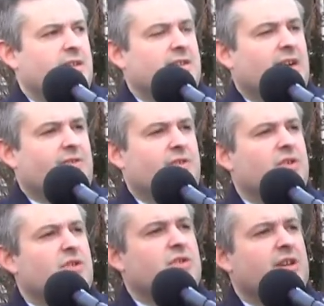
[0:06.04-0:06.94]
this
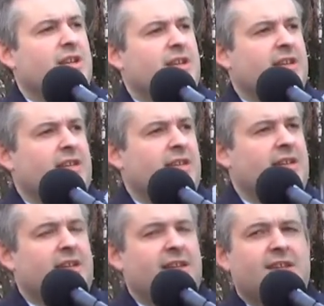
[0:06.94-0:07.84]
afternoon, and it
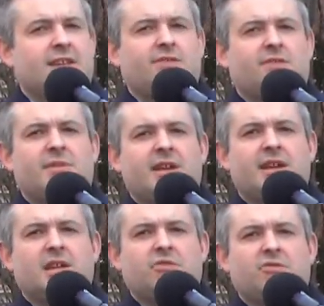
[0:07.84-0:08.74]
indeed is for me
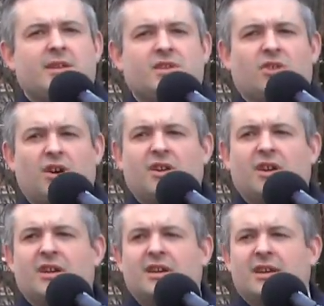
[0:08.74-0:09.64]
a tremendous
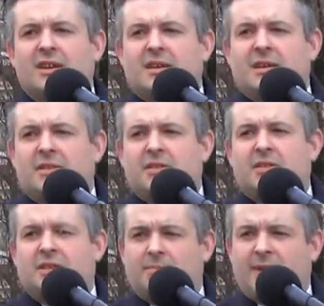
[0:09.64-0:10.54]
honour that
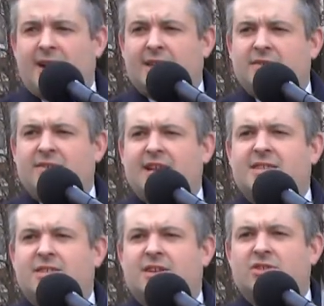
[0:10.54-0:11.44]
this part of
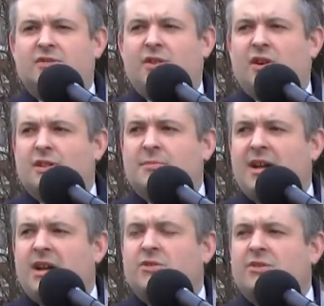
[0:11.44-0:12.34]
Leicester should fall in
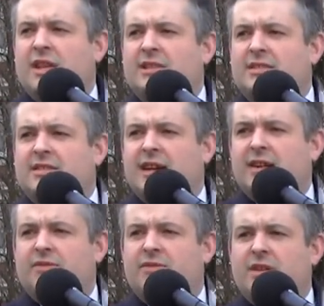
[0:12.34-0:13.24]
my own Leicester
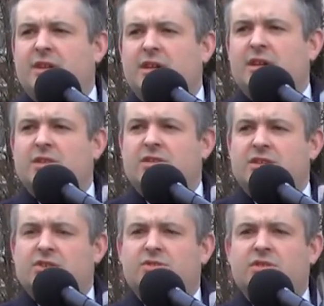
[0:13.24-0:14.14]
South
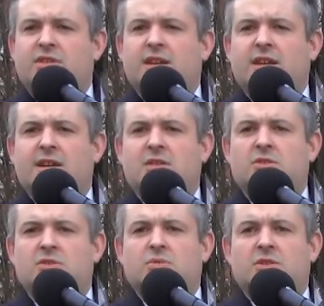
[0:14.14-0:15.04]
constituency. And I
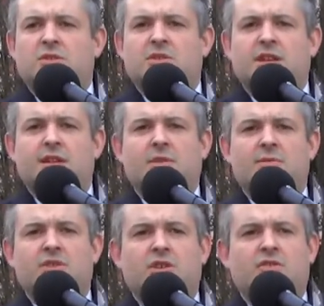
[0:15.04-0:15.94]
just want to take a
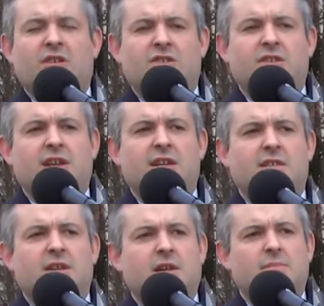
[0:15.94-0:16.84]
moment to congratulate
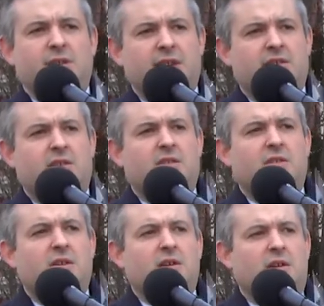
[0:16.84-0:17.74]
Peter
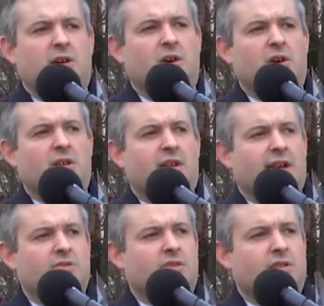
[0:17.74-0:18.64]
and all the
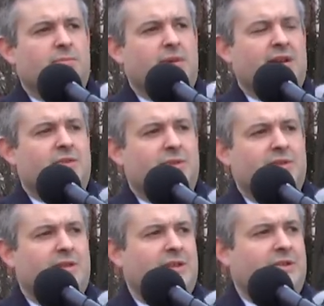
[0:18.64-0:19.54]
councillors back
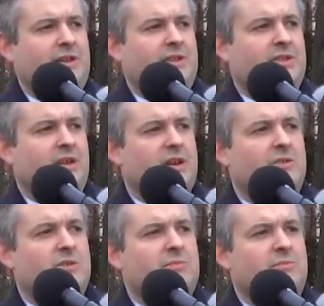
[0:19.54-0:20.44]
20 odd years ago
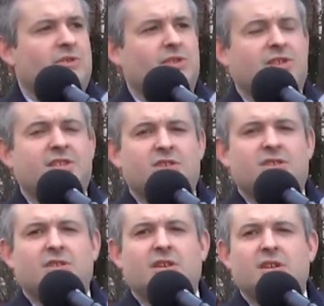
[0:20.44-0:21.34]
who took the
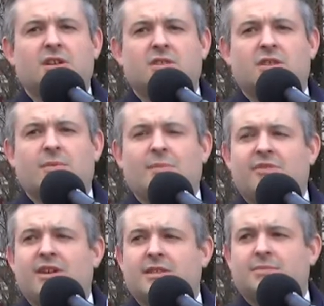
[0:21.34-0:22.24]
decision to
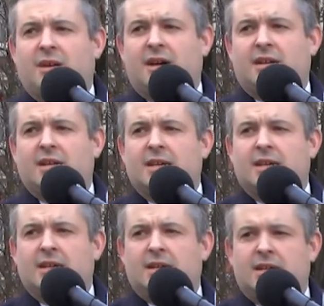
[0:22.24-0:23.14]
commemorate this park
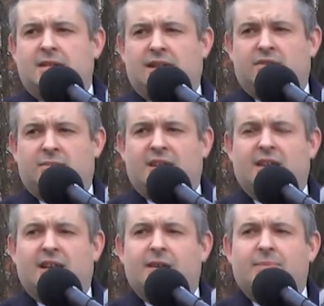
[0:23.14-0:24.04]
to Nelson
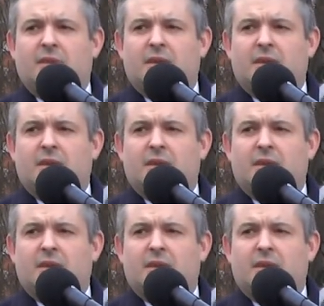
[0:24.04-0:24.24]
Mandela.